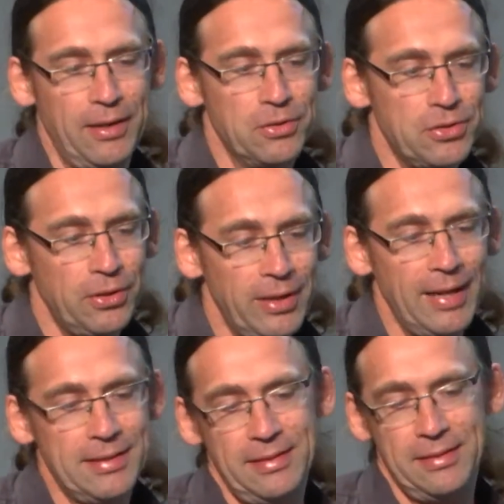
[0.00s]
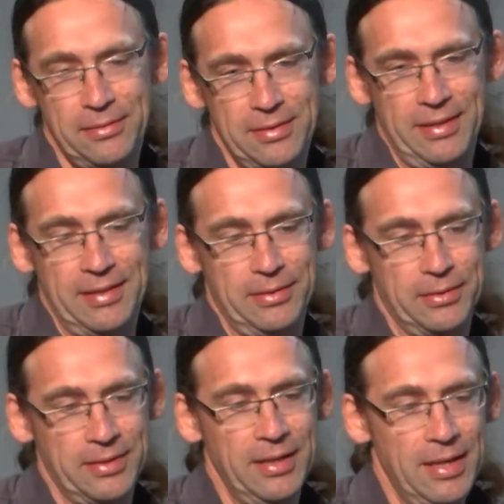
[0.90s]
control access to this
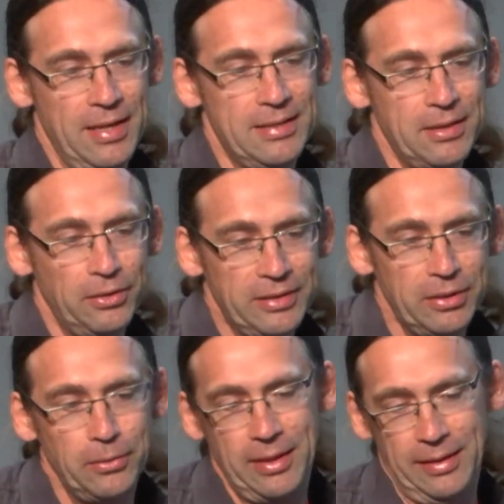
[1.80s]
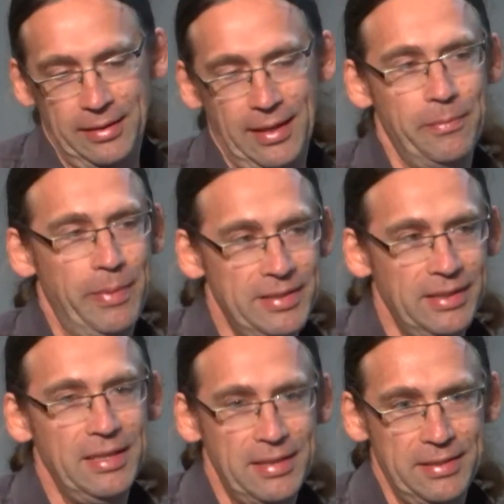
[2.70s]
resource is called a token, and
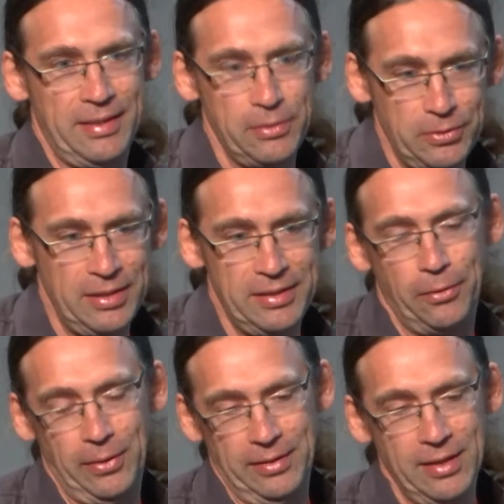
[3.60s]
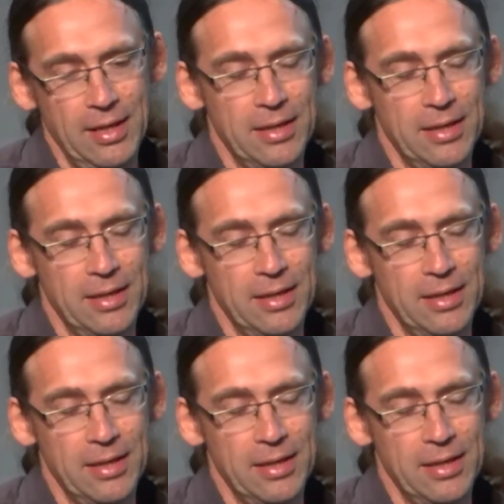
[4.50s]
basically this is a utility token.